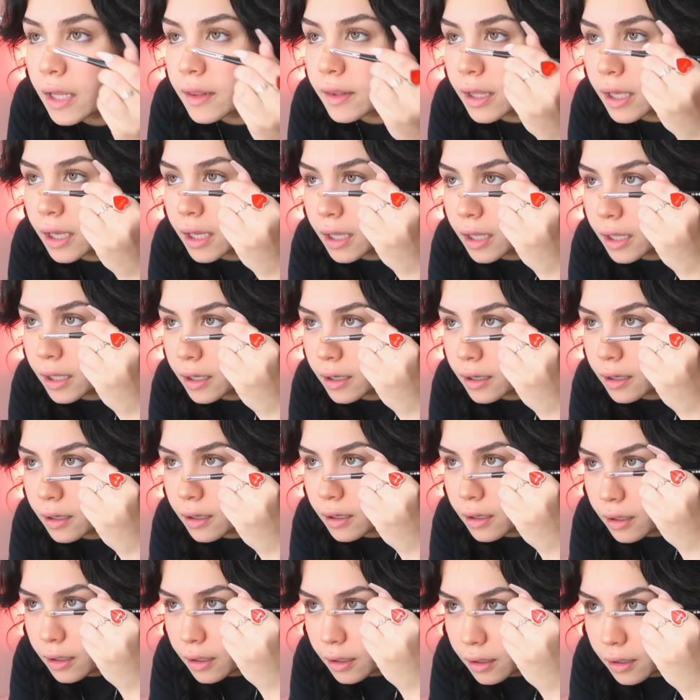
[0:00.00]
And then
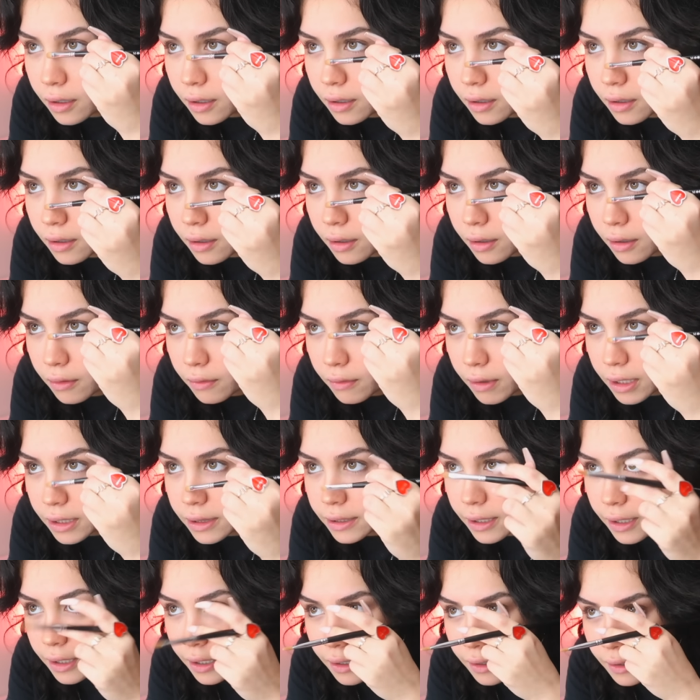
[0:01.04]
right
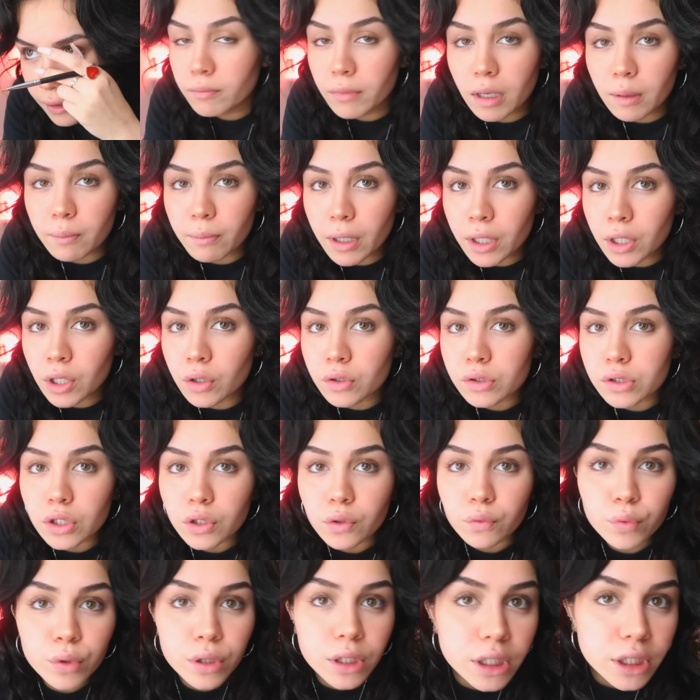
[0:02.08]
there, make my nose
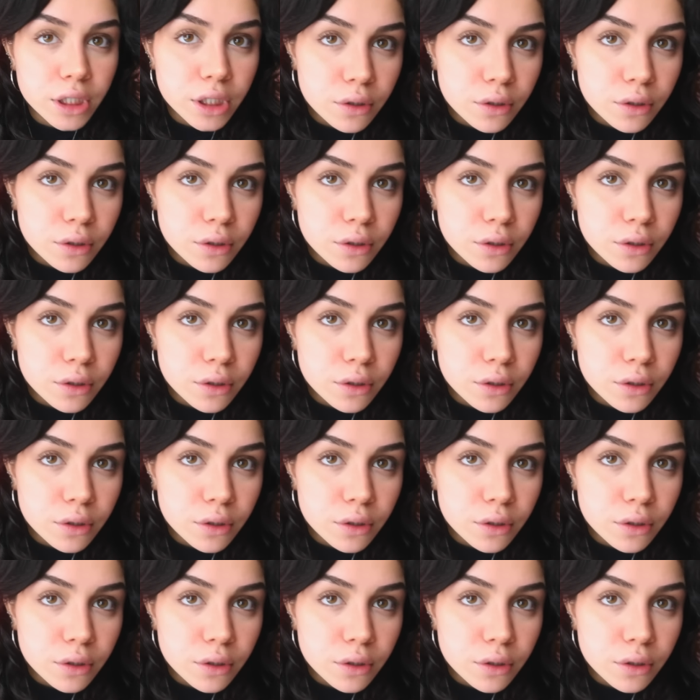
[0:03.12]
look really